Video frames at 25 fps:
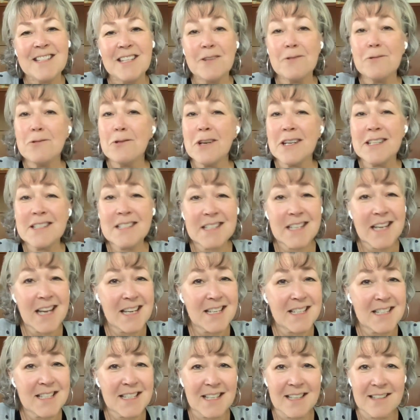
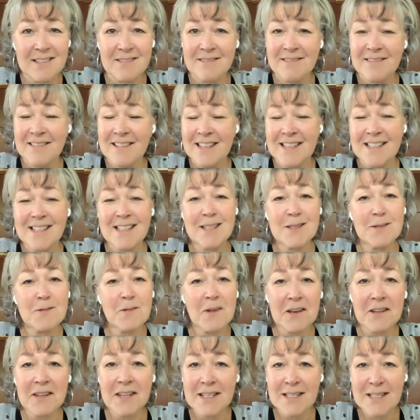Differentiation, this is
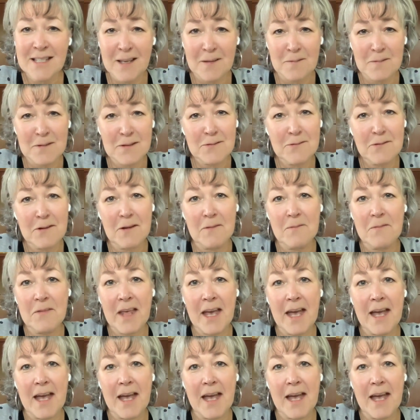where this comes from,